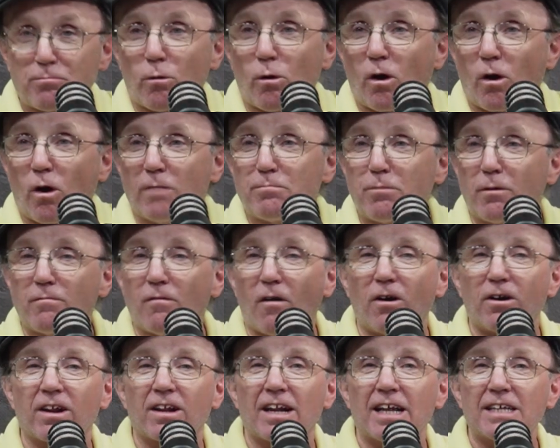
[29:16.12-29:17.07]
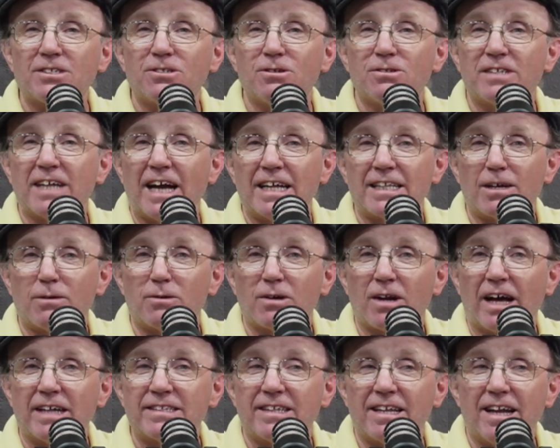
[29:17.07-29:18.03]
Our perverted listeners out there
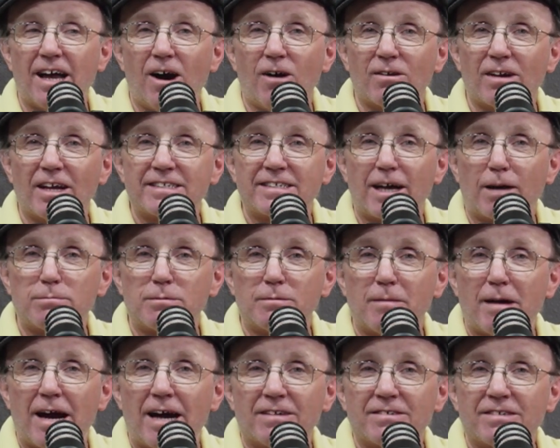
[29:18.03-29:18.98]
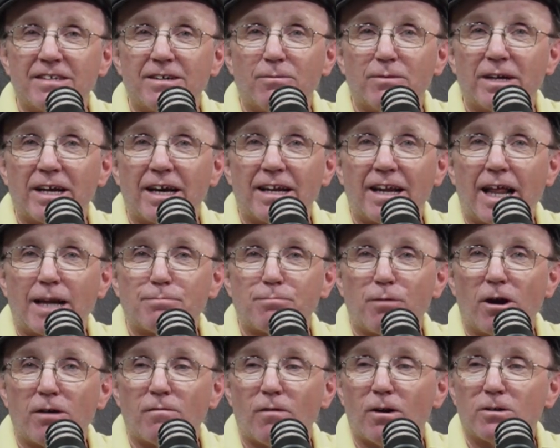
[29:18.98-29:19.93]
would like to know. Let's help them out. We got a lot of
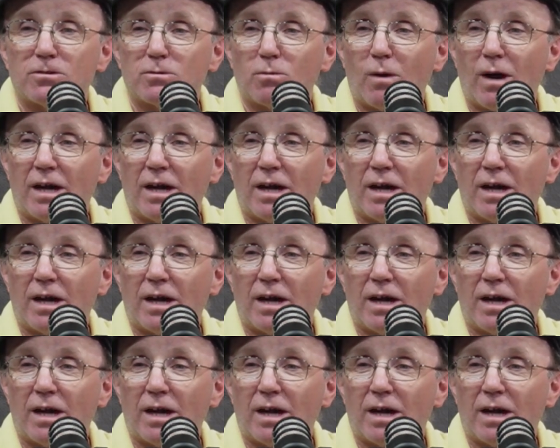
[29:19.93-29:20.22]
perverts who